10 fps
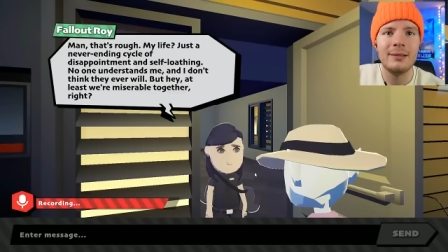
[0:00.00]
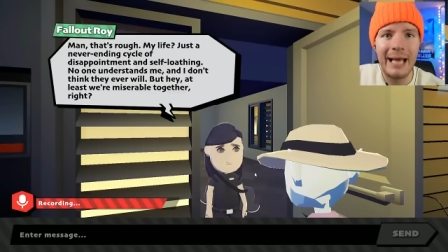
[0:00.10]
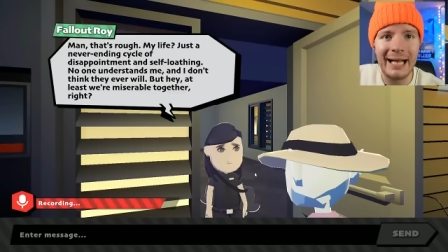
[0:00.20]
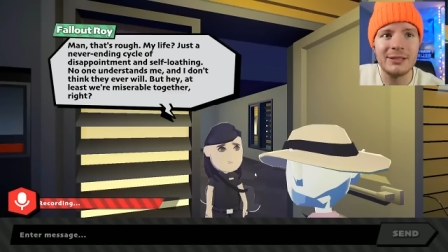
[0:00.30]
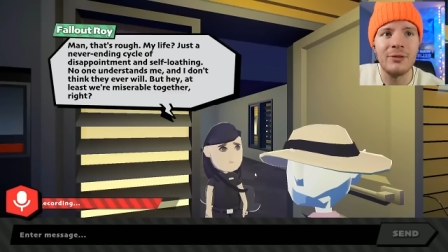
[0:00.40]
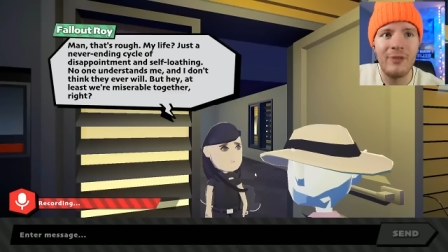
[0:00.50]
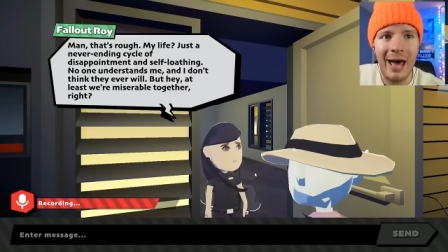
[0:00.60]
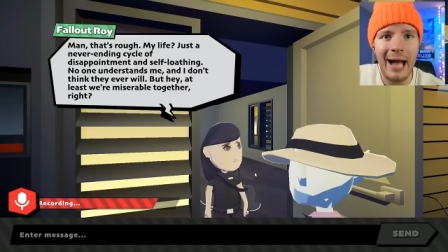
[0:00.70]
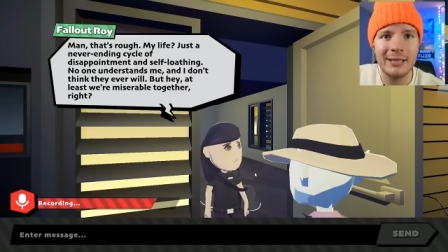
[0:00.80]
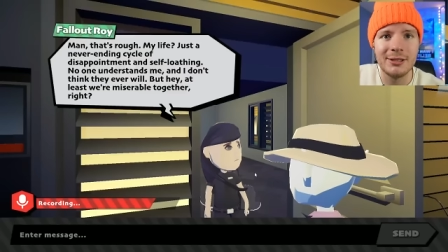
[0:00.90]
That's a
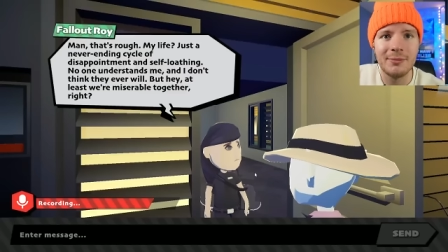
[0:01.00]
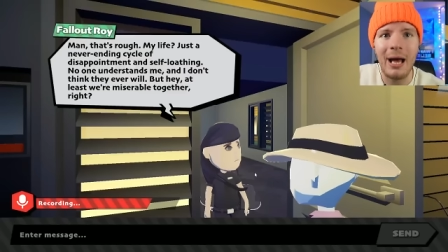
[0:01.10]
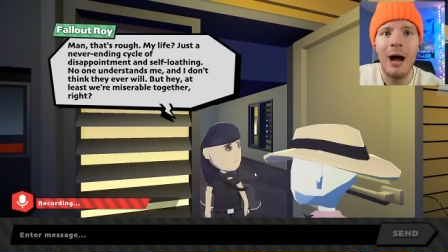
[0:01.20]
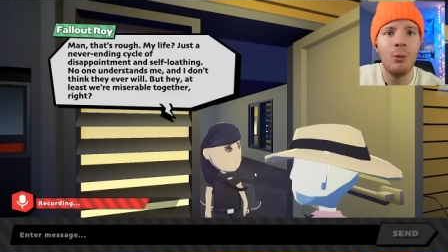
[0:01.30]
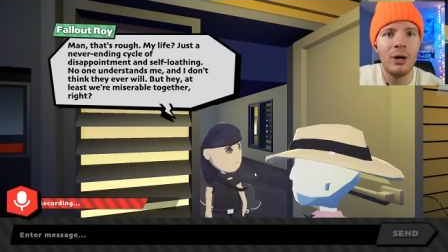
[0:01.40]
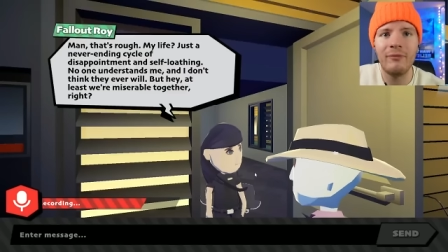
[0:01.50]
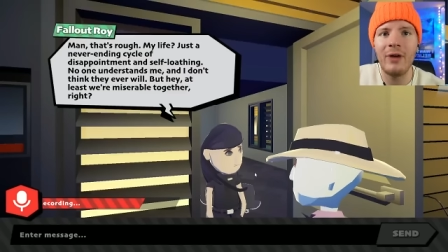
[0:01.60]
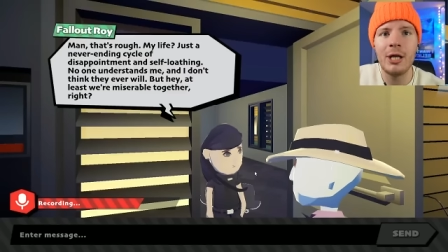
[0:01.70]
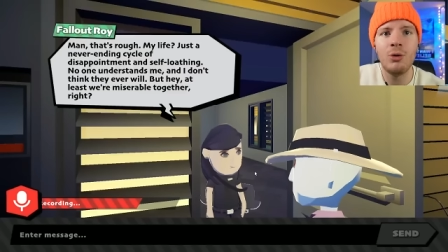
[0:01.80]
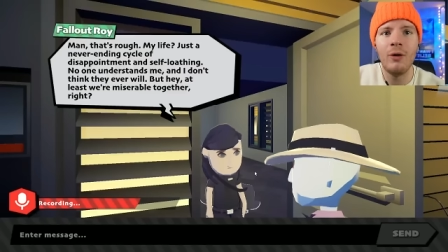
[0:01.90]
fact. I would
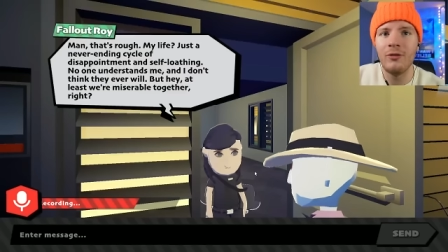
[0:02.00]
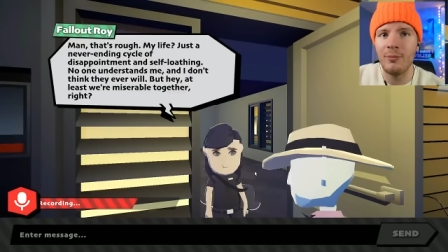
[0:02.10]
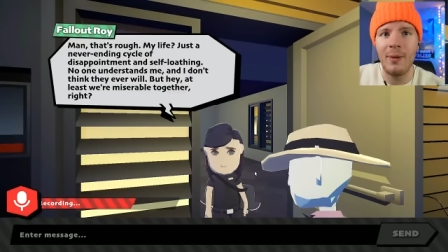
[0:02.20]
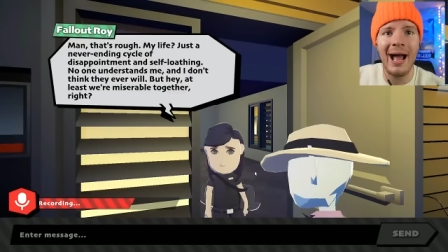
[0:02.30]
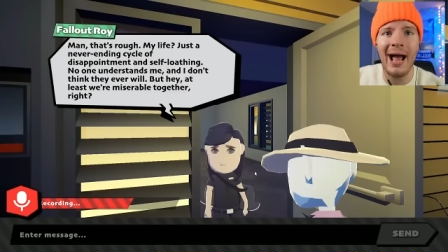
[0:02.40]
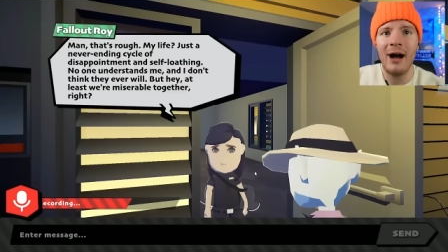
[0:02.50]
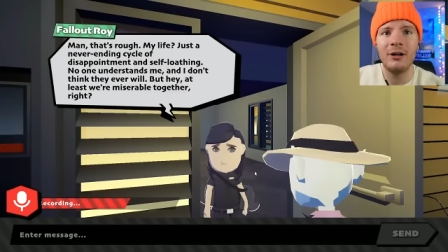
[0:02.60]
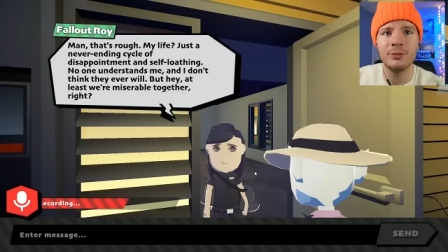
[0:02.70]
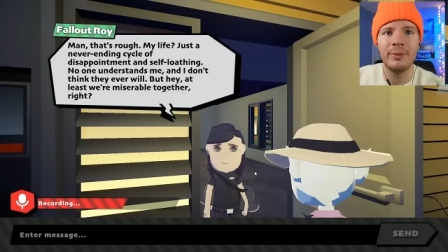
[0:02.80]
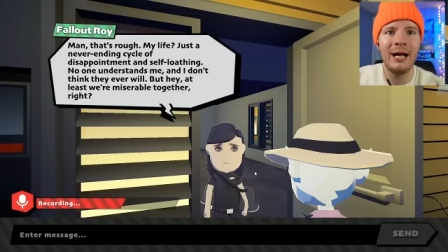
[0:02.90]
invite you over to my
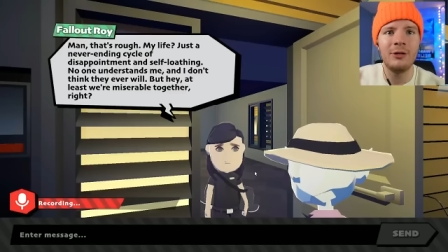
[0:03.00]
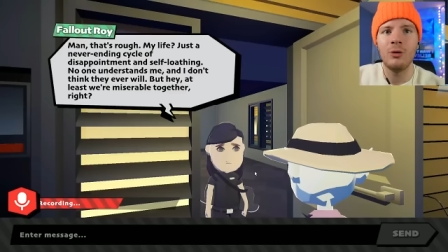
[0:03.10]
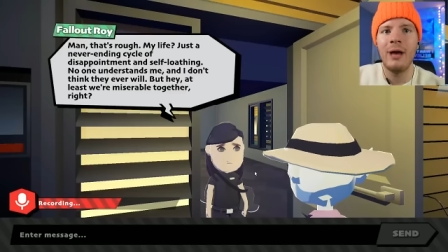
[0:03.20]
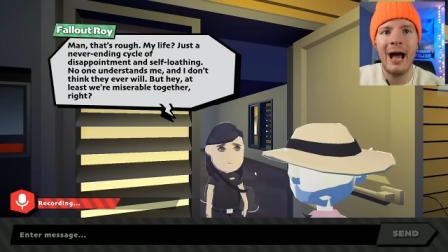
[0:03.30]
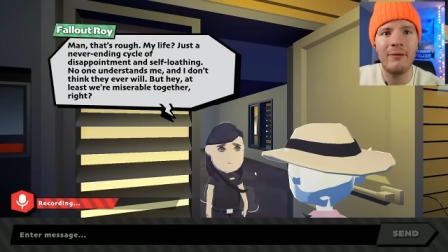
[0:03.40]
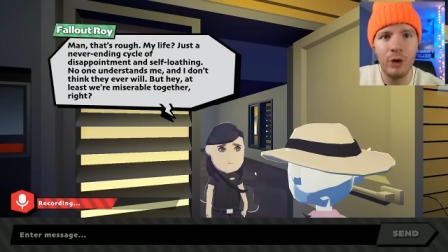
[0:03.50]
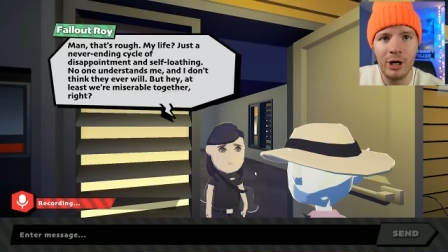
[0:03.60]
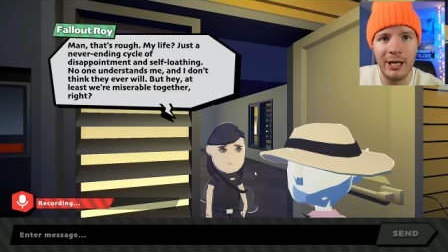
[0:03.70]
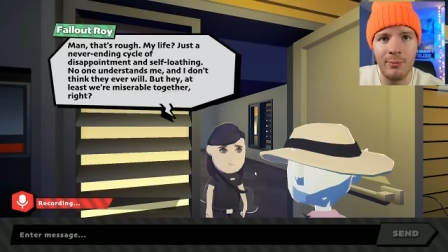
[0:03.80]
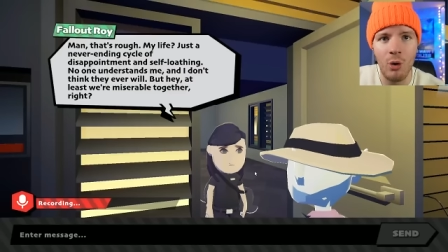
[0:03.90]
house, but I don't have one
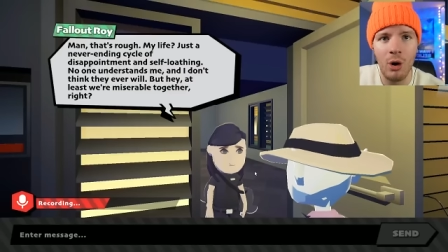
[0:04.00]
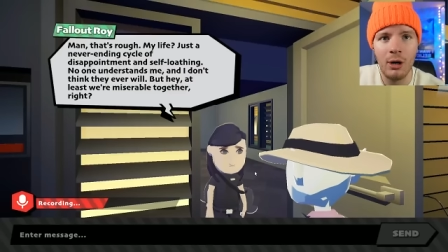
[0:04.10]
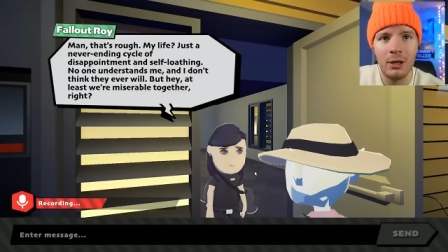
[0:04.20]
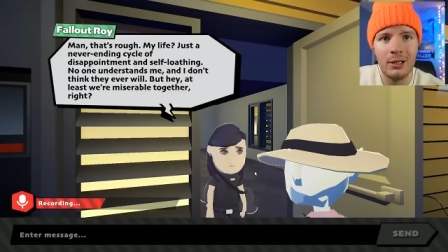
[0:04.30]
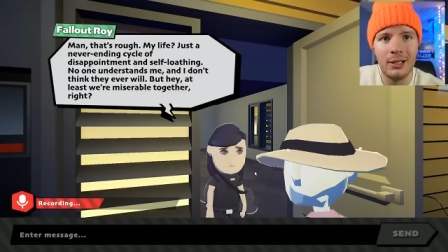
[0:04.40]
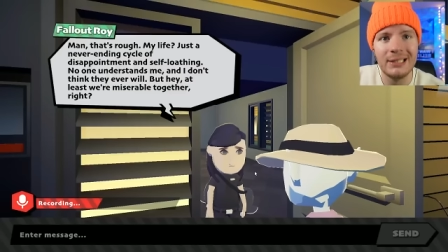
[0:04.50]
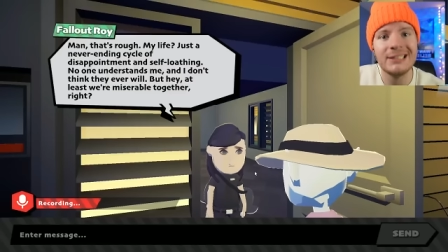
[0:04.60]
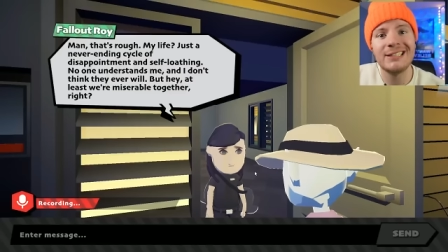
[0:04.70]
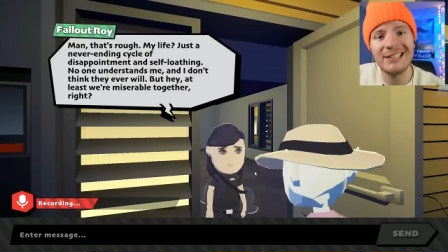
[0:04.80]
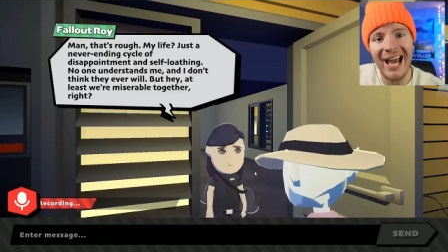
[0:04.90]
anymore.
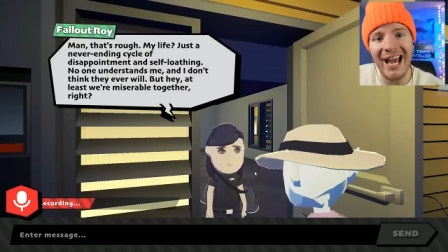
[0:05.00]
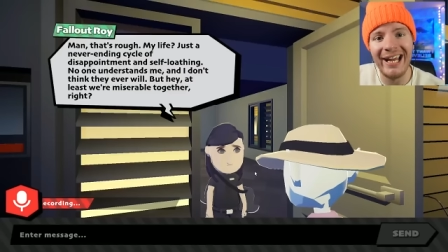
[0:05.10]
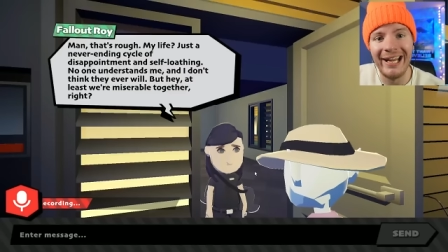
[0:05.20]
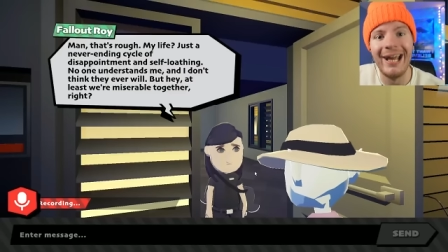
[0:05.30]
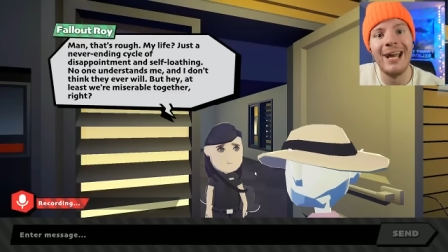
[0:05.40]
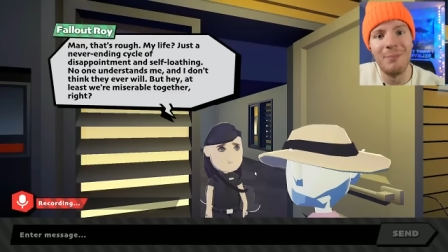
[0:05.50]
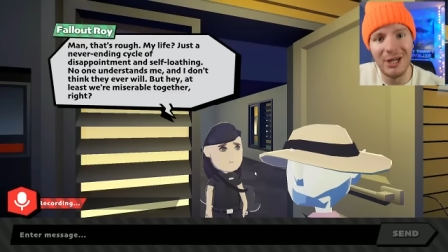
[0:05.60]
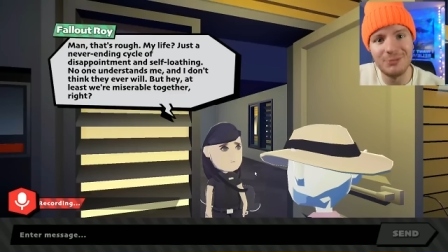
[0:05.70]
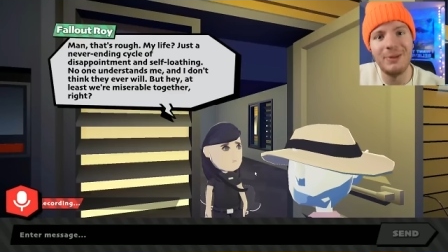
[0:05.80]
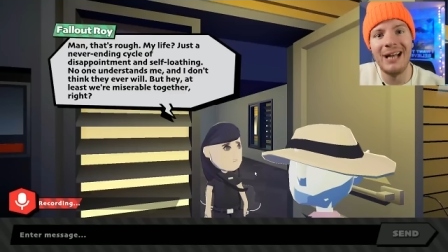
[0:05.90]
Say, it
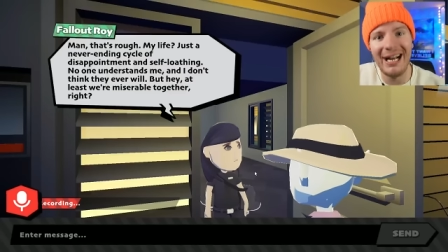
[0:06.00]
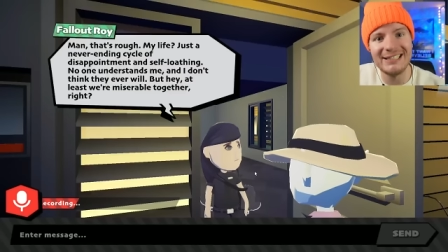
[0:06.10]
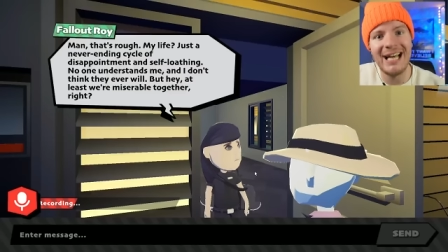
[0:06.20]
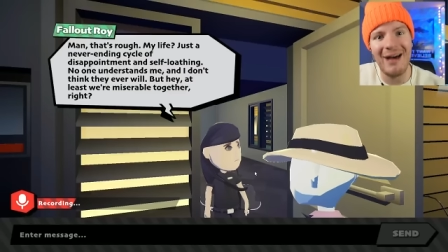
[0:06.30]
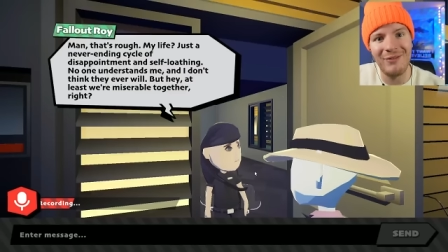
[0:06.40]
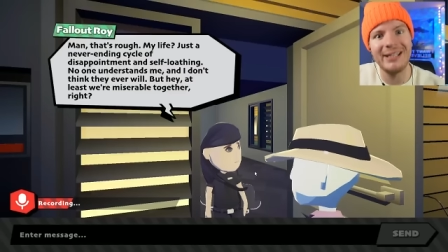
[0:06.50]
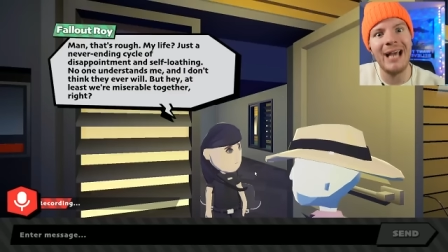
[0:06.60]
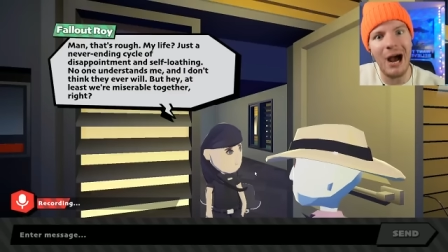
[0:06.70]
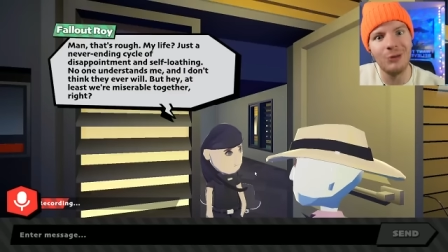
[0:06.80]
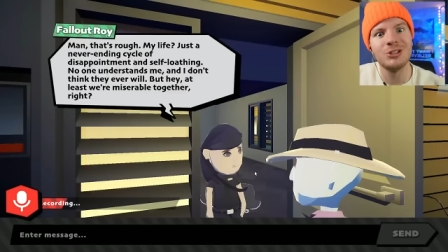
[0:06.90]
must be nice to have a
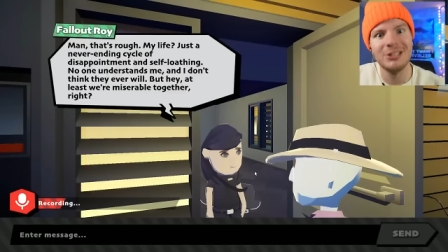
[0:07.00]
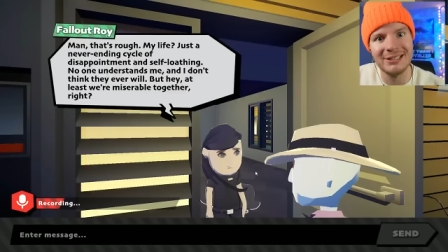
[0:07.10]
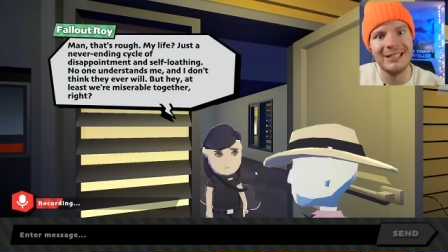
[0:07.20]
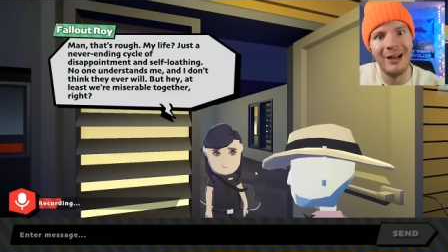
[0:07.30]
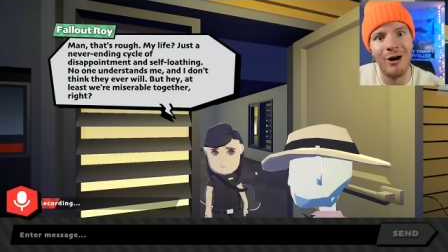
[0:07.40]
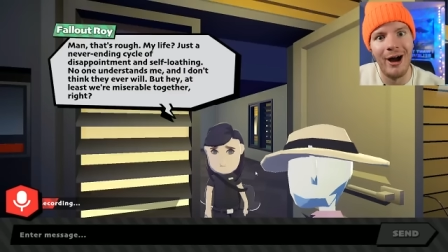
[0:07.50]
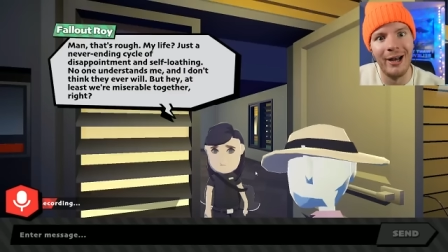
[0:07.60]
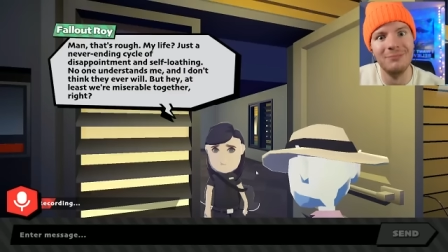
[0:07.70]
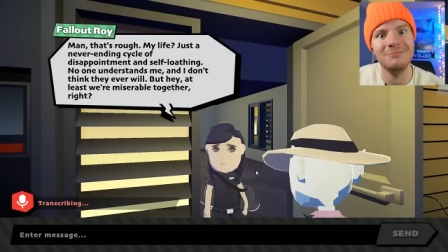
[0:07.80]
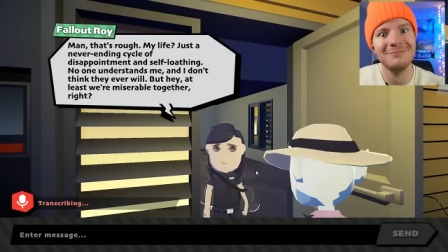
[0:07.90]
couch to sit
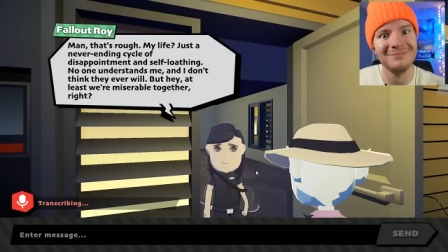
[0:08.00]
on.